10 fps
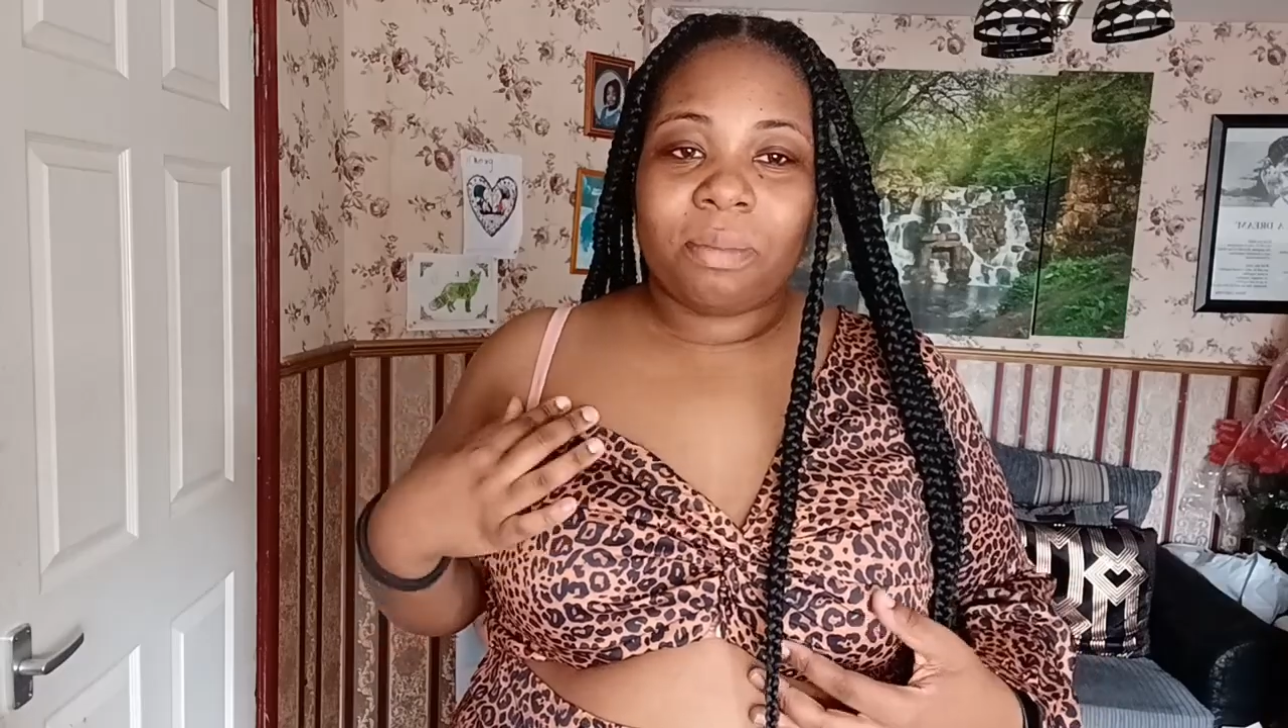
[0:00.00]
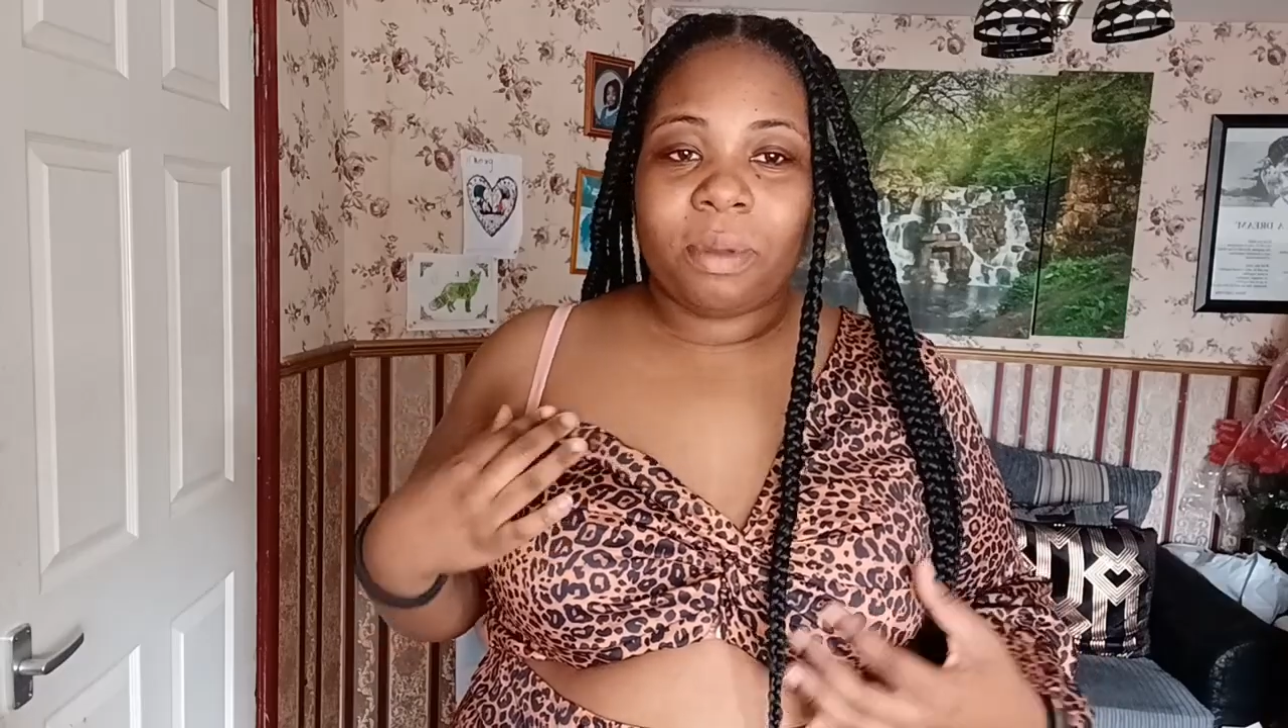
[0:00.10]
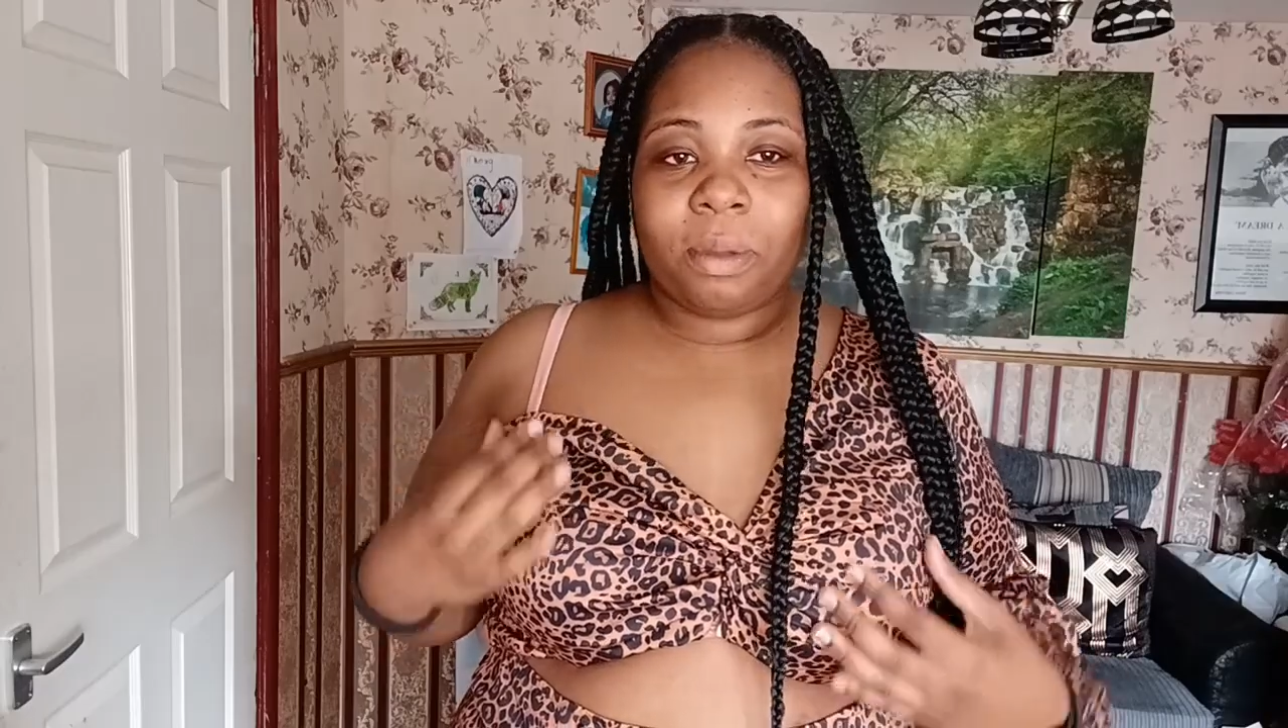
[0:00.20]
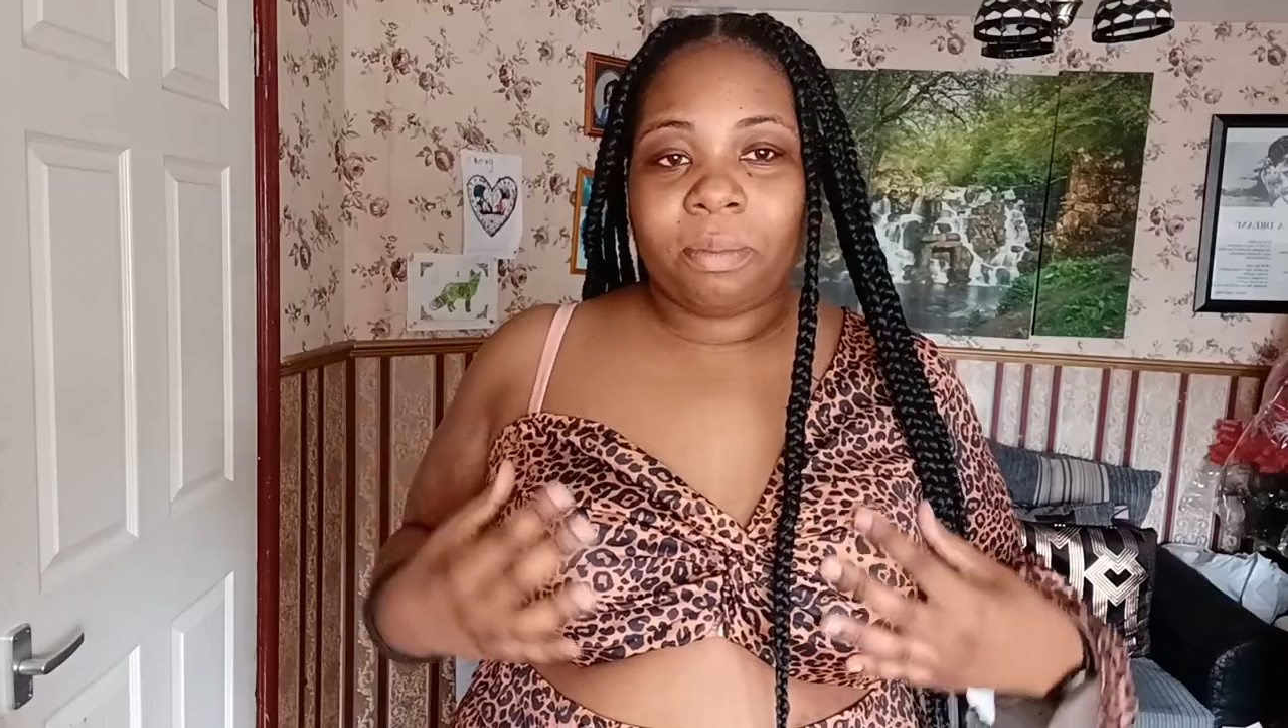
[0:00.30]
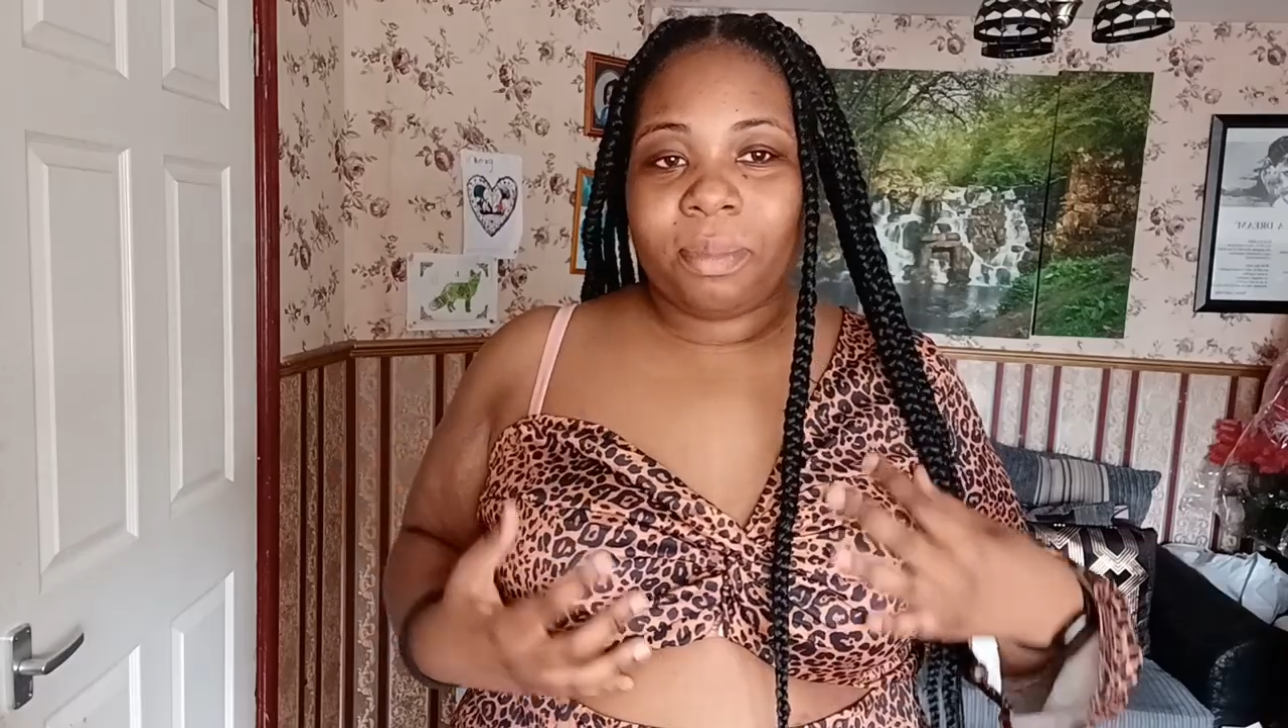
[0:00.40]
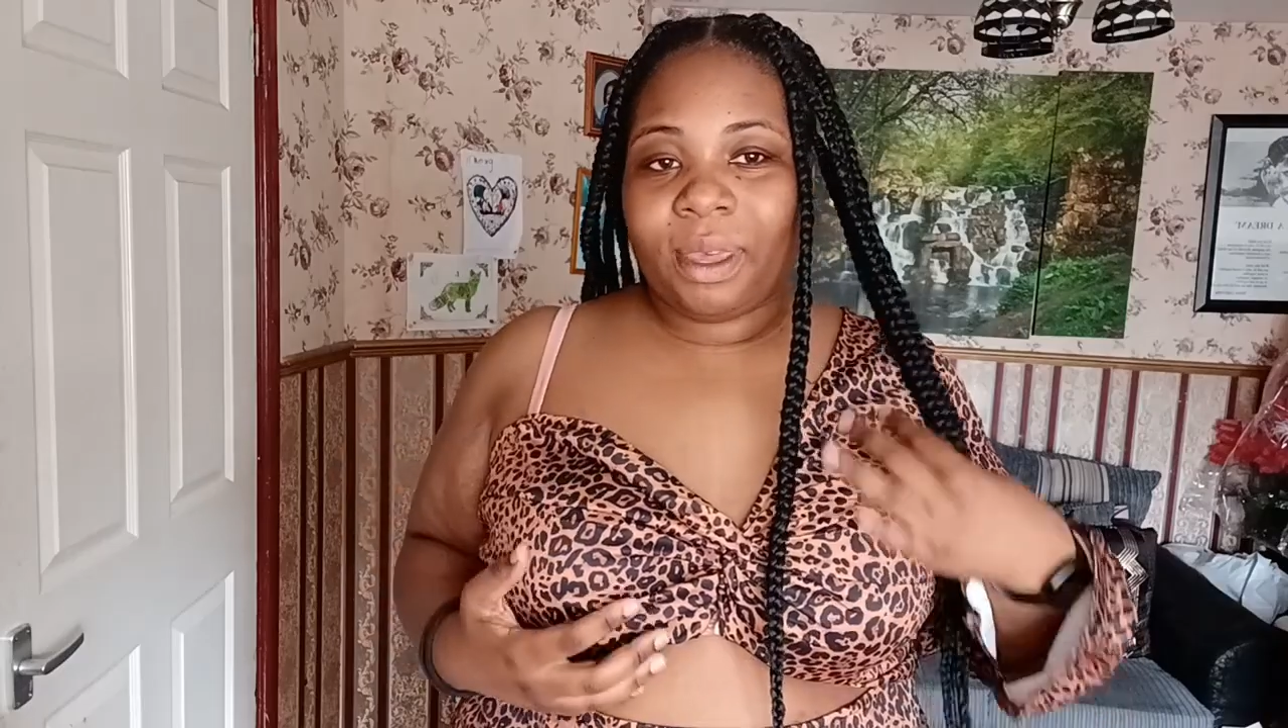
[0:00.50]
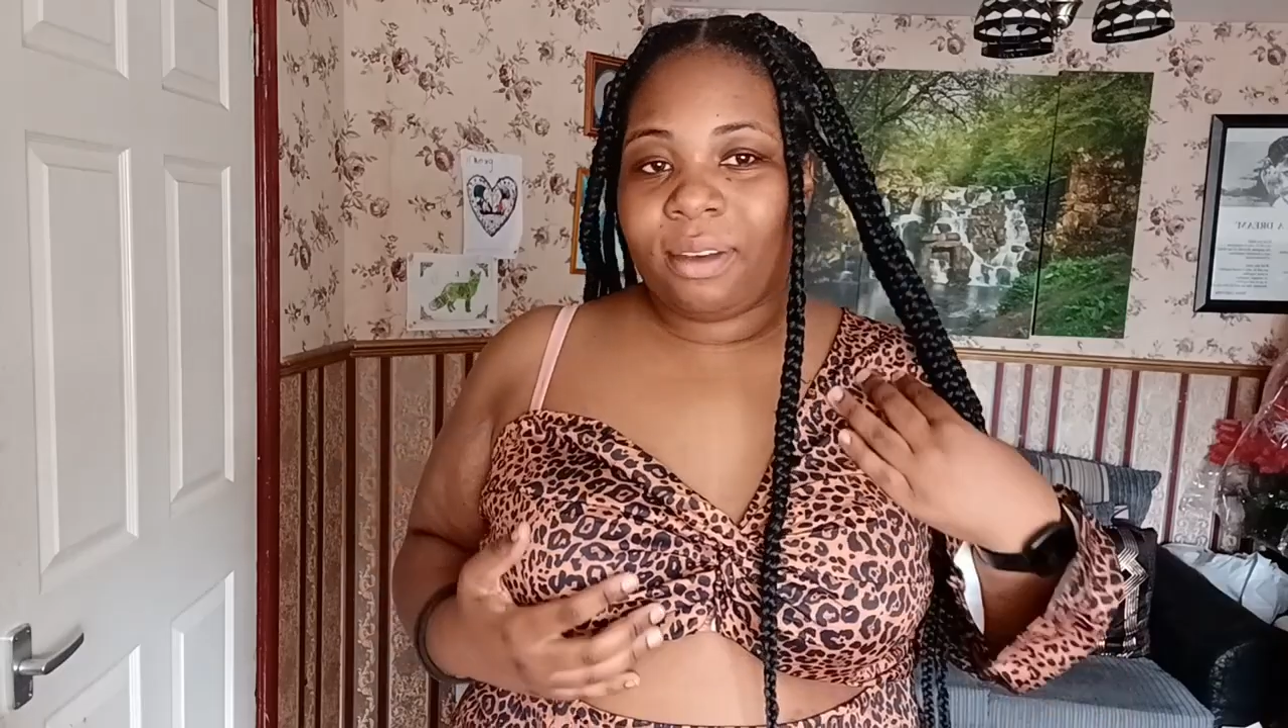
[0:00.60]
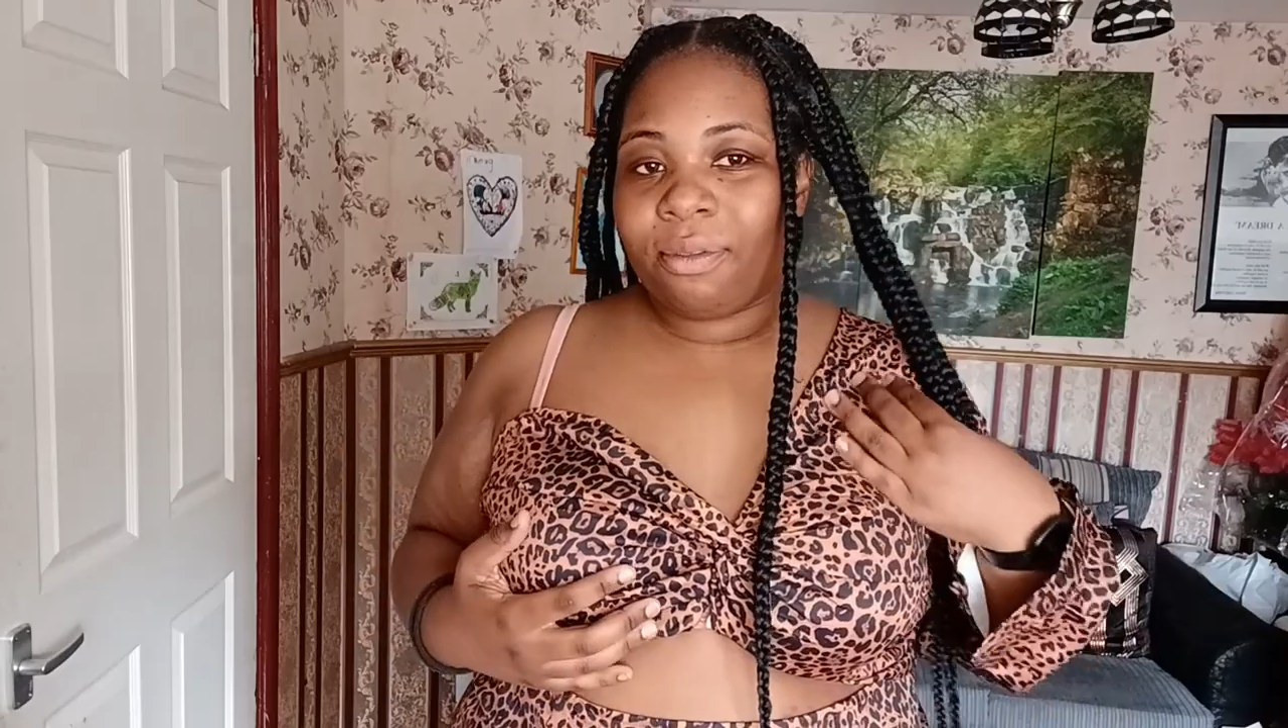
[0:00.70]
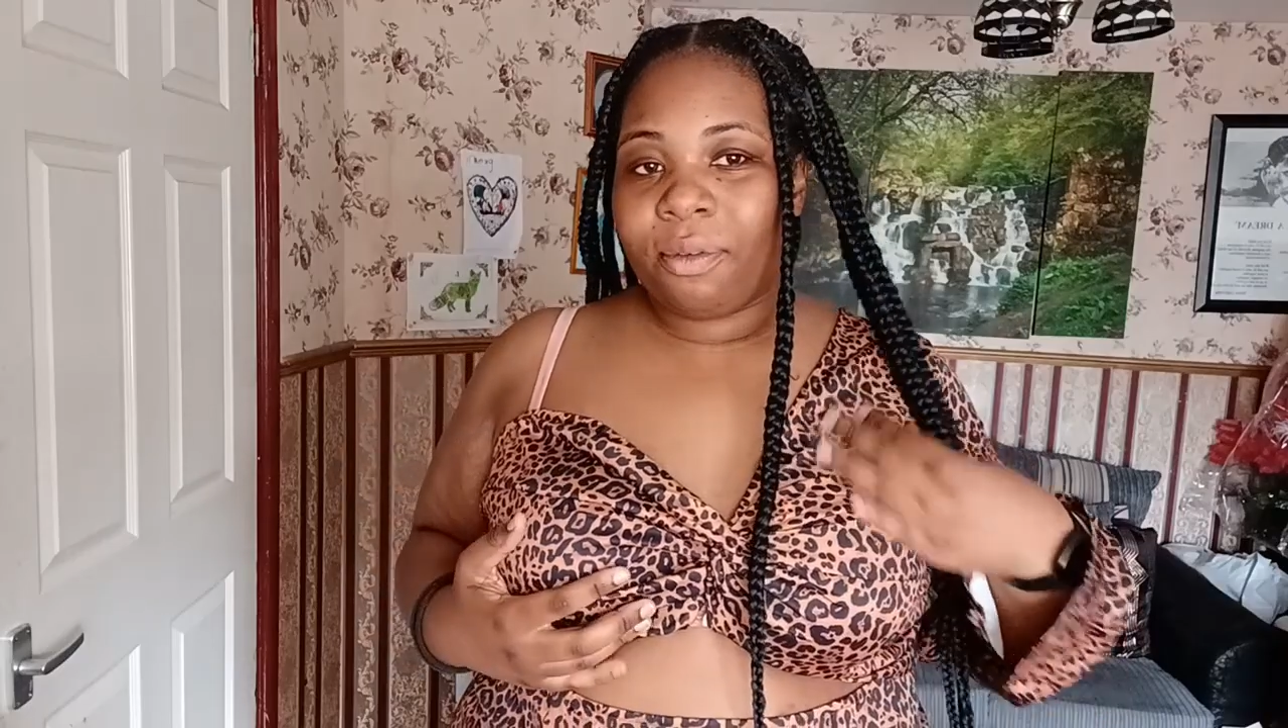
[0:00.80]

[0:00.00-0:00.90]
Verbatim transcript: bit big